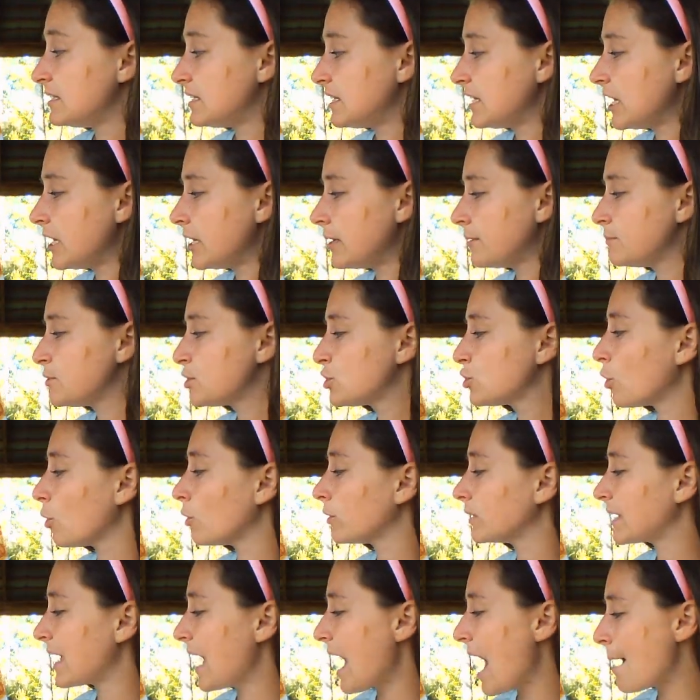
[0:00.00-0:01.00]
Tibbs
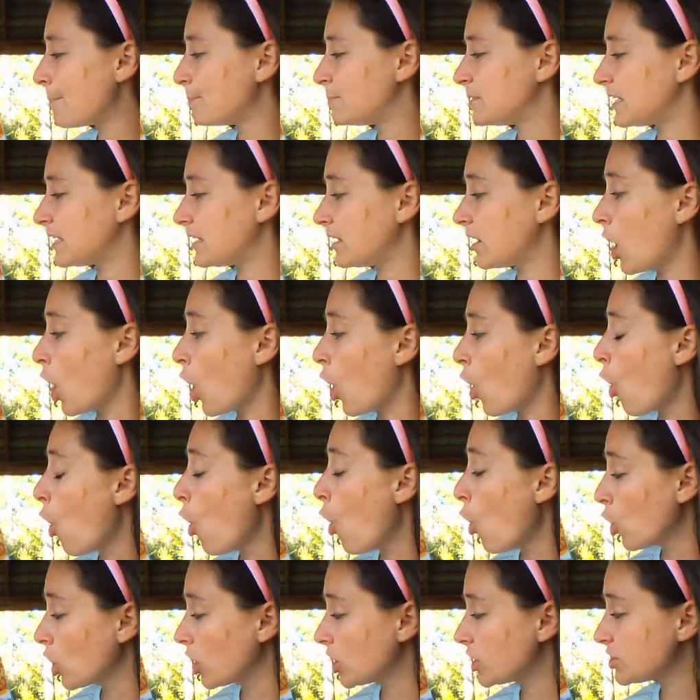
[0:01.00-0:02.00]
told Captain a
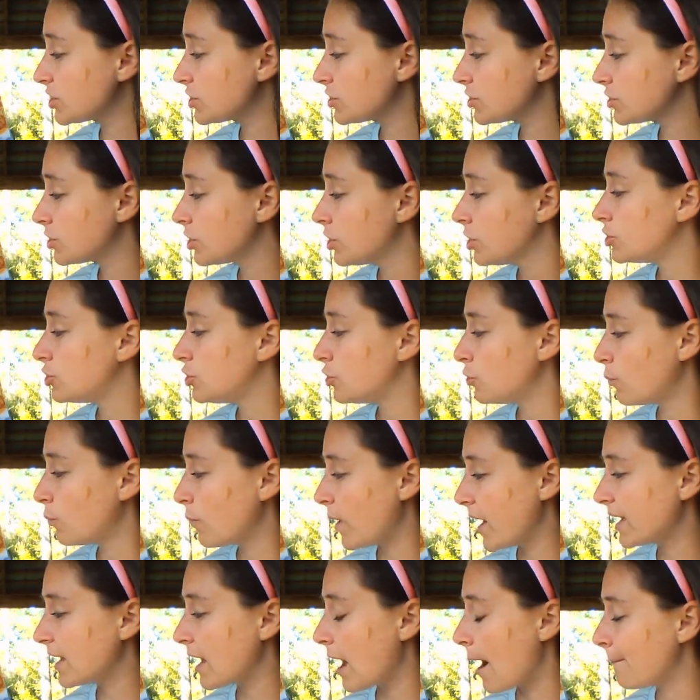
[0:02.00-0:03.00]
horse to
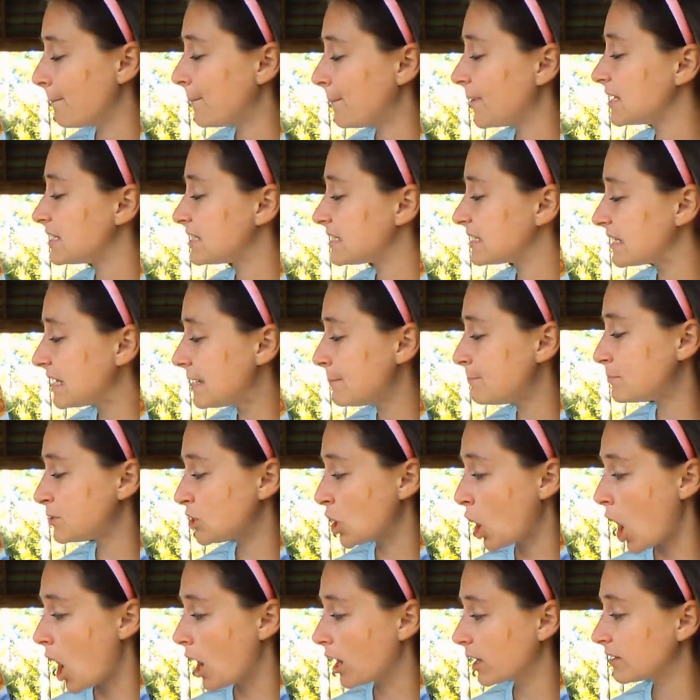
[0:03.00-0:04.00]
wake up a
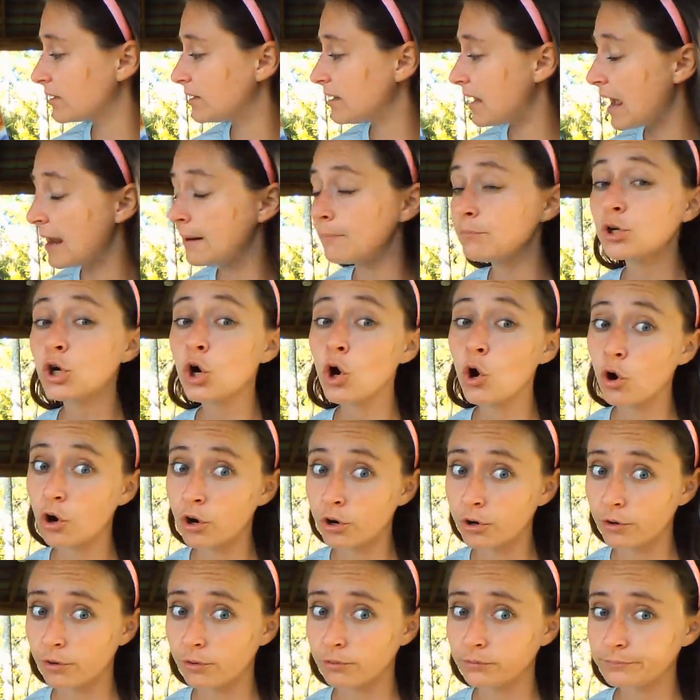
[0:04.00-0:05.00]
sleep dog named
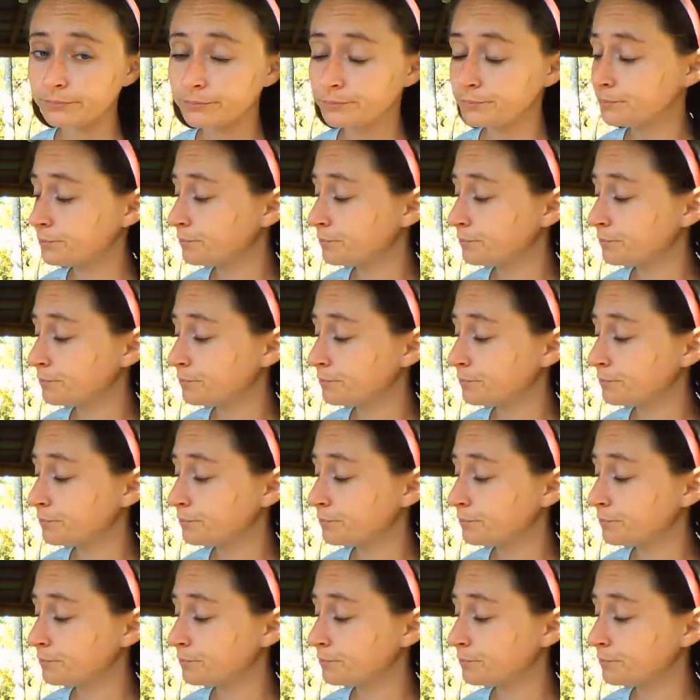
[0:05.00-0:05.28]
Colonel.